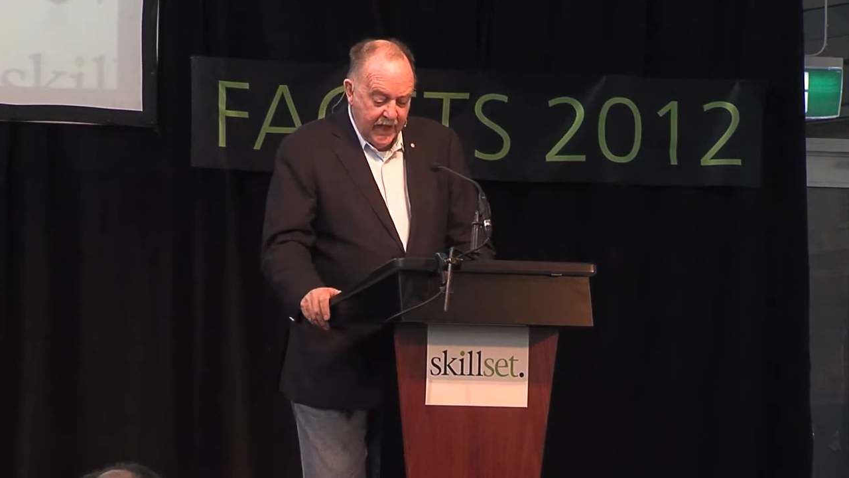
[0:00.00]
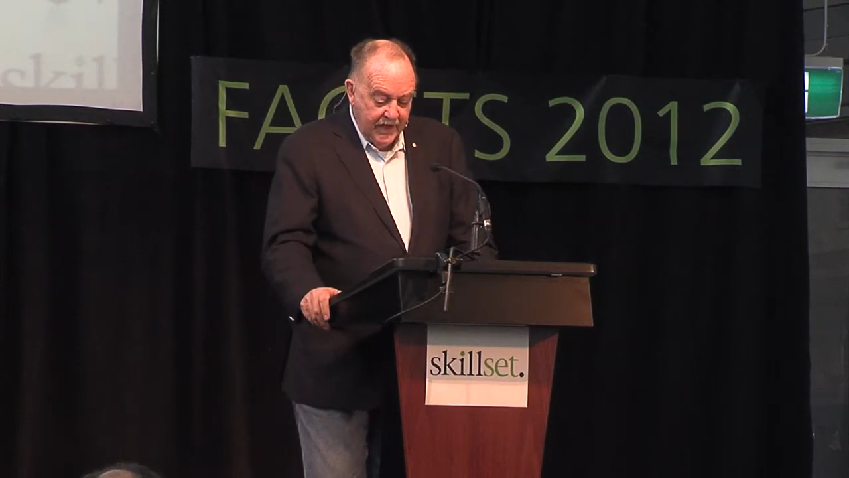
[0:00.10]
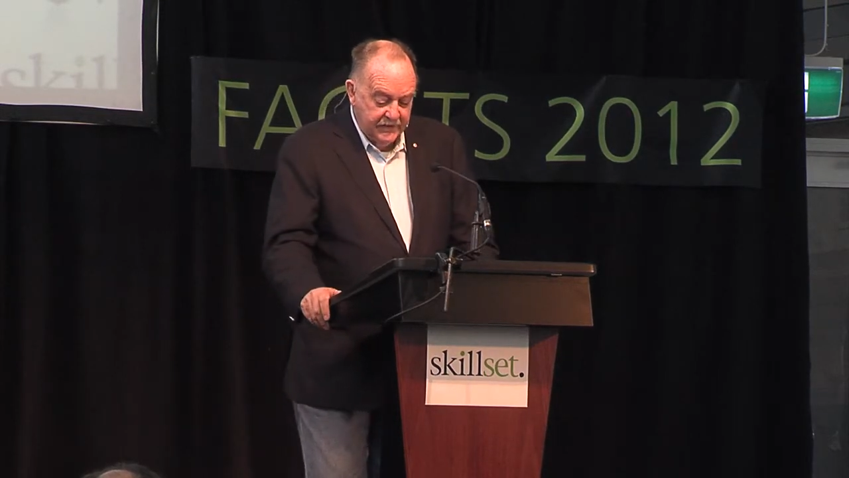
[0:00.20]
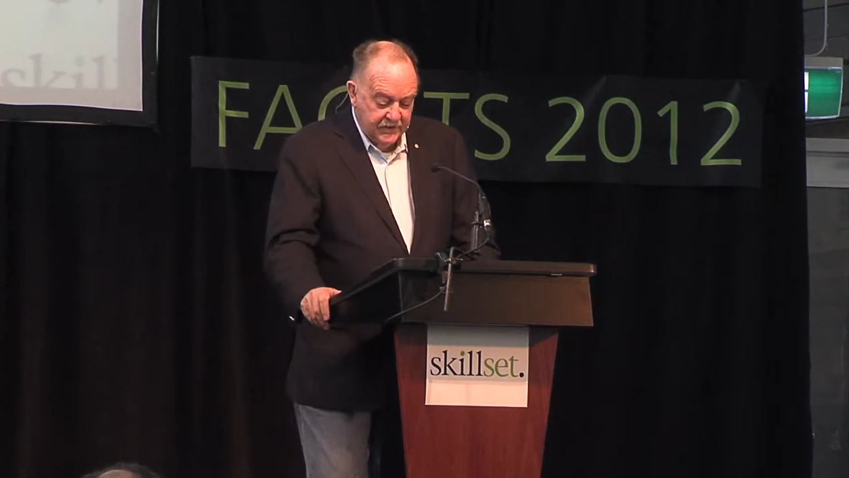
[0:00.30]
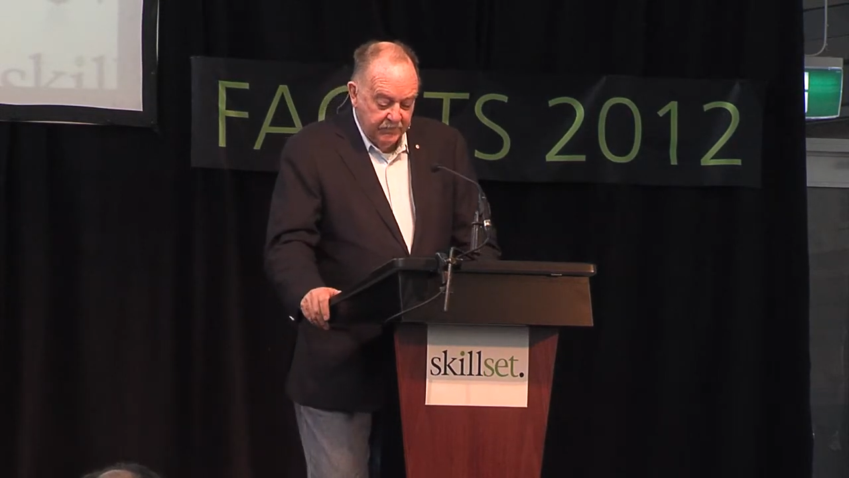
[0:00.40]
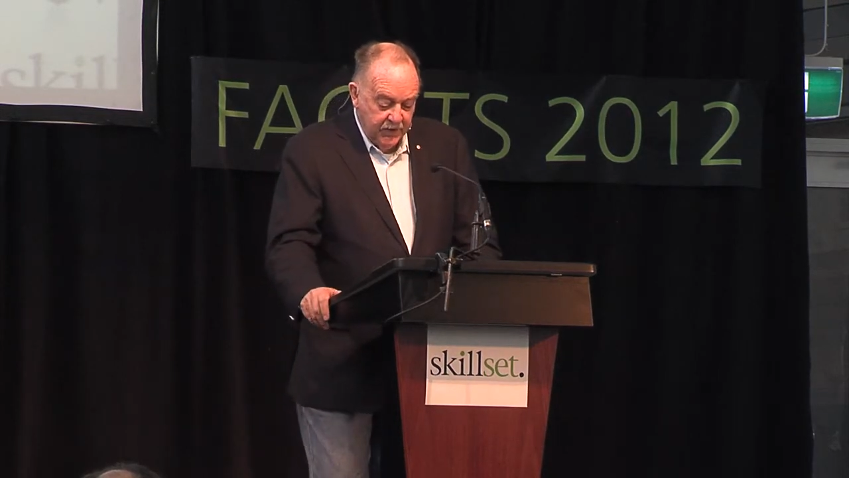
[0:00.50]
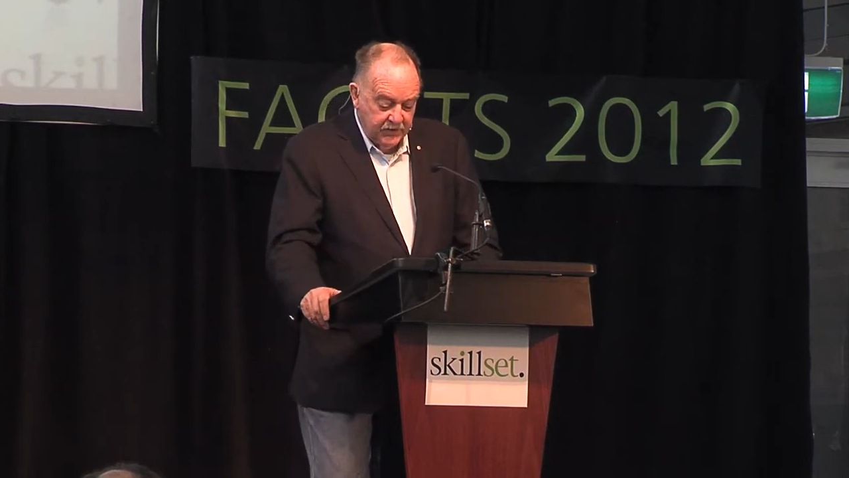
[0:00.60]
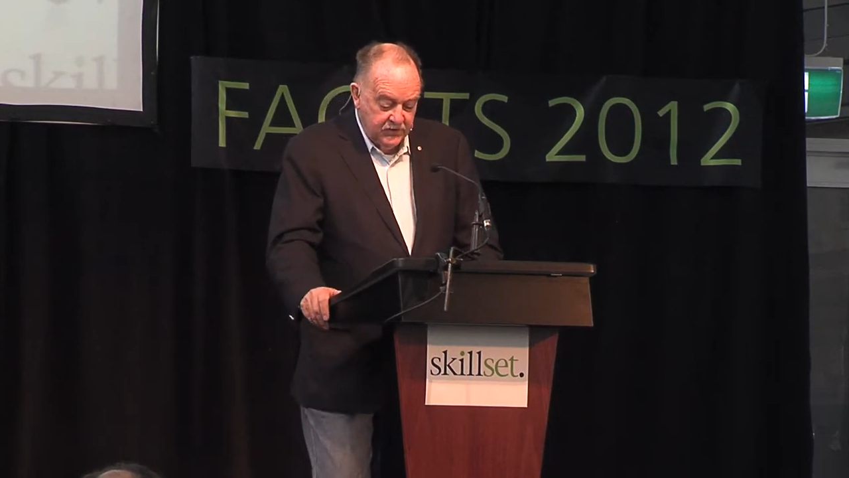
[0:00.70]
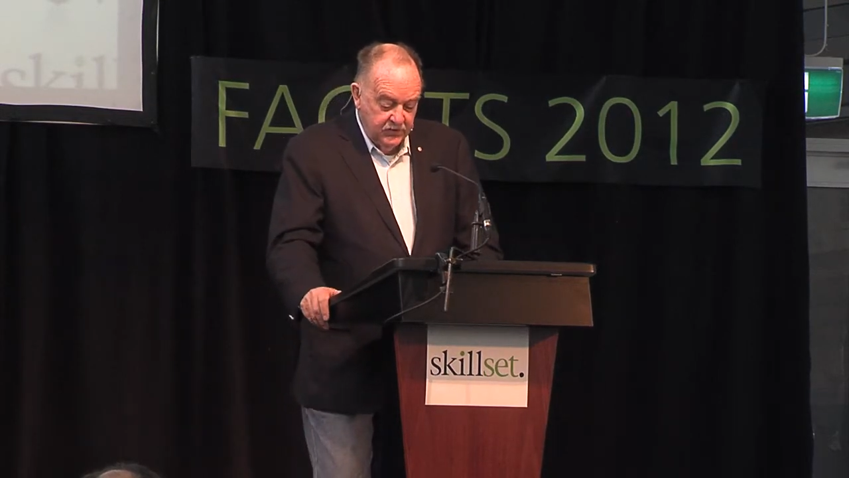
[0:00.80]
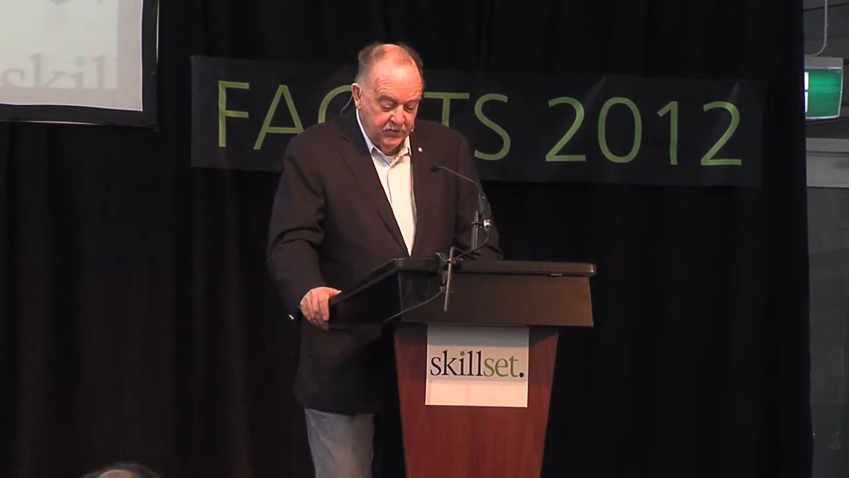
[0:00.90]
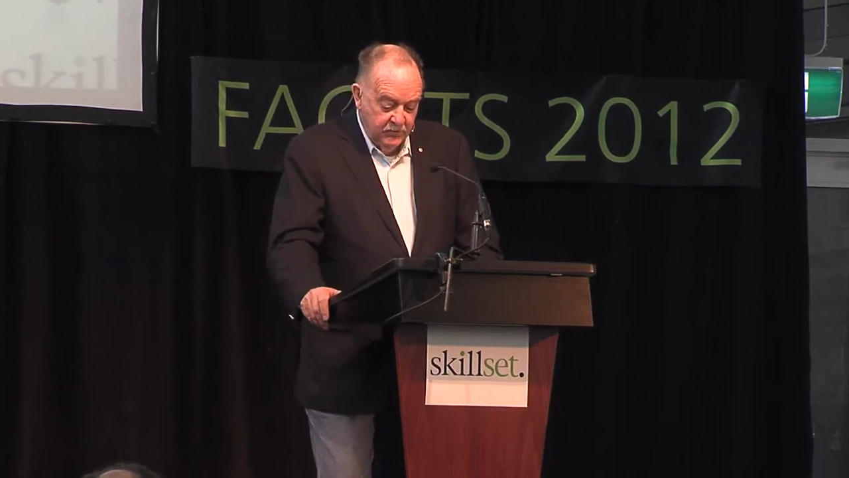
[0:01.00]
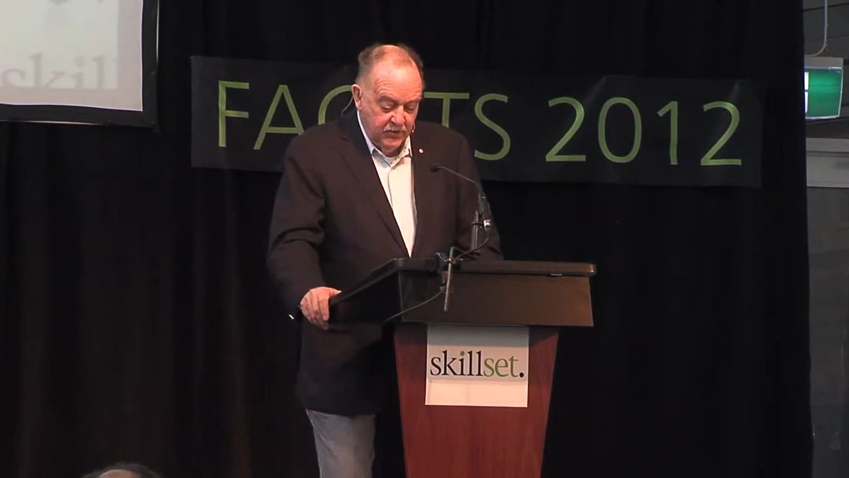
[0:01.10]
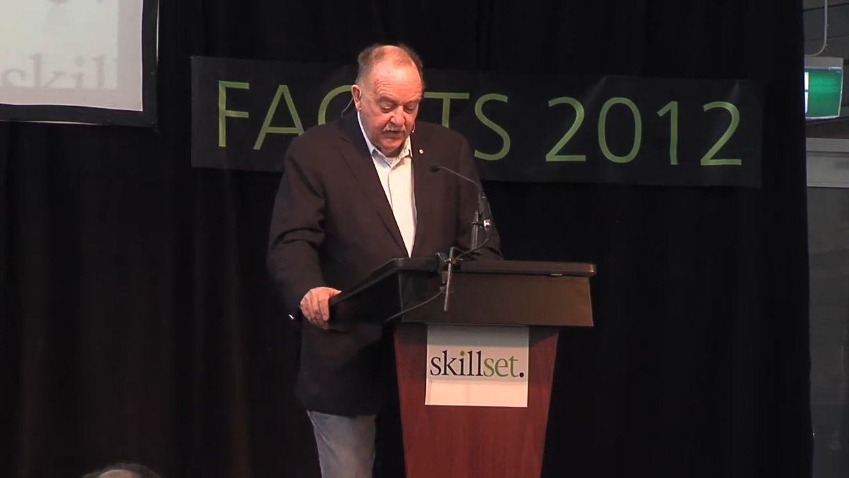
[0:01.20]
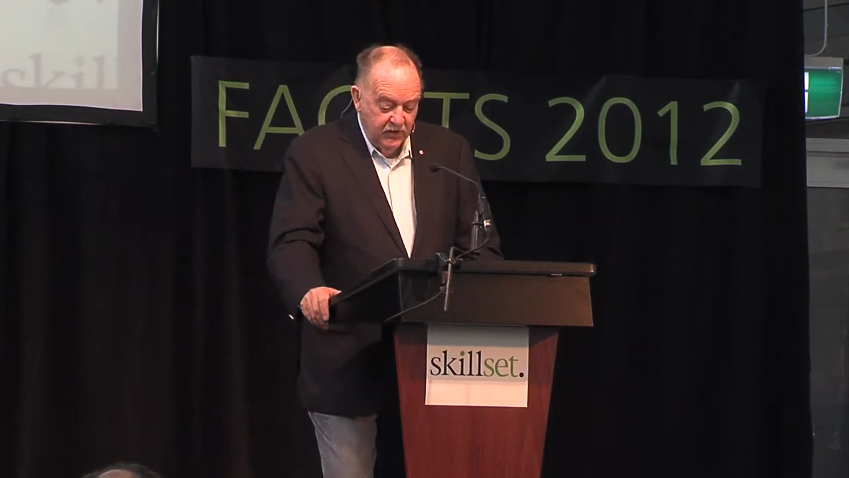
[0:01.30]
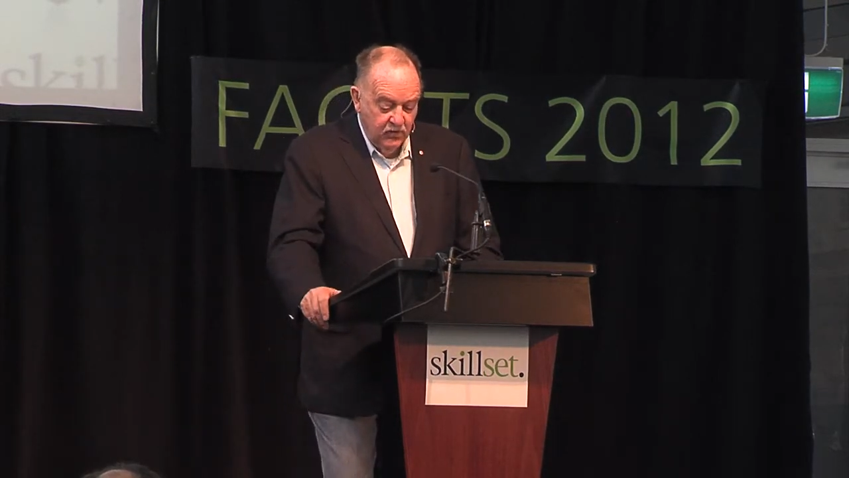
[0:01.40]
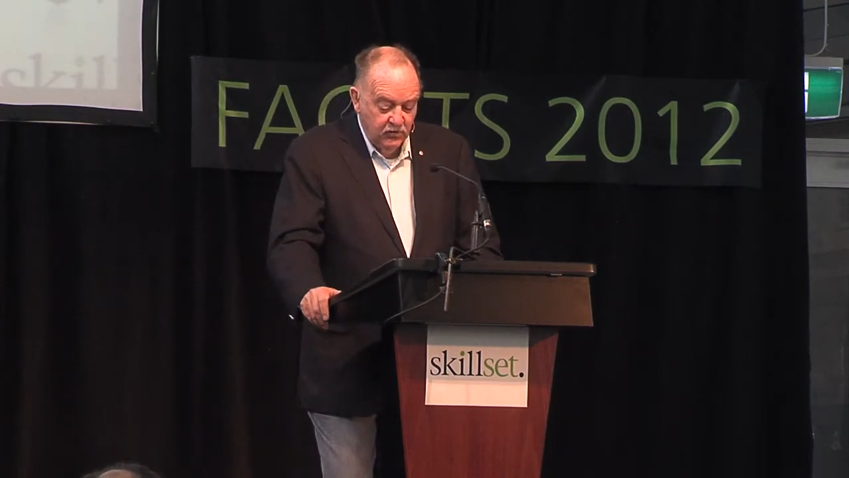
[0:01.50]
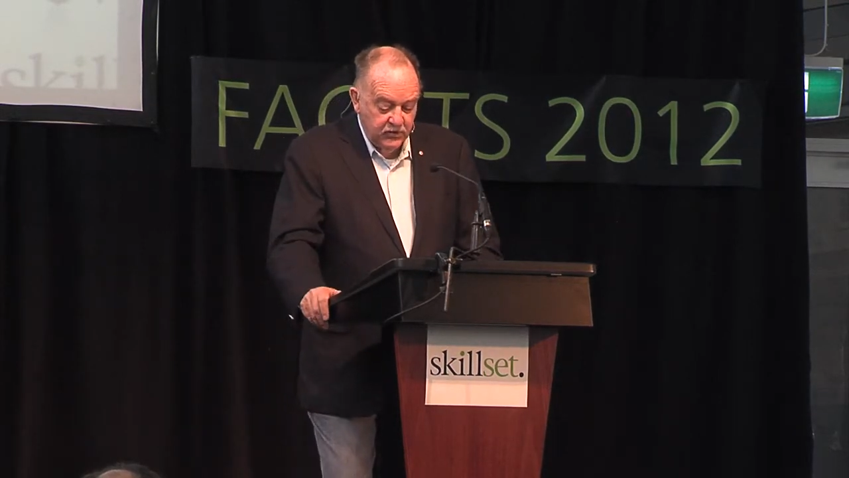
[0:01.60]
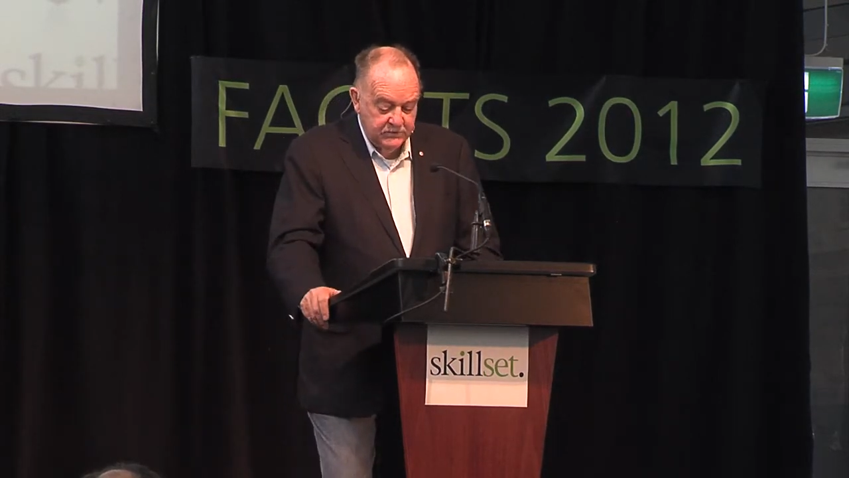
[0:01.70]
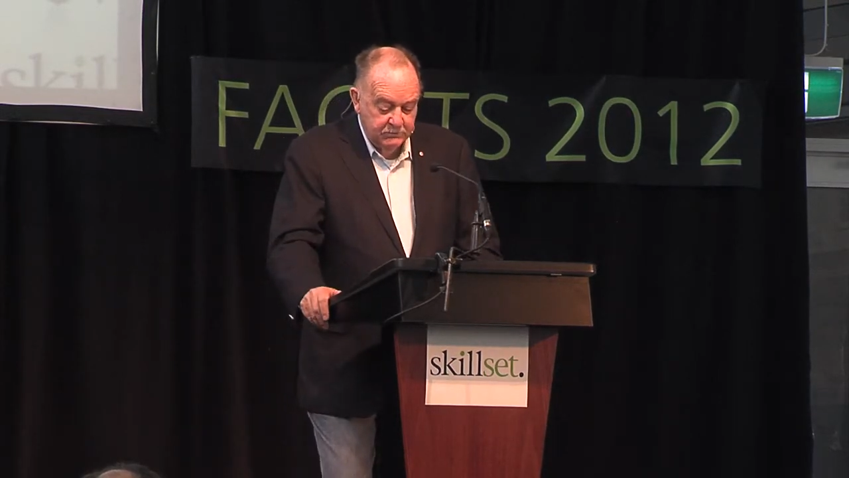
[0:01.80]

angst about turbine noise,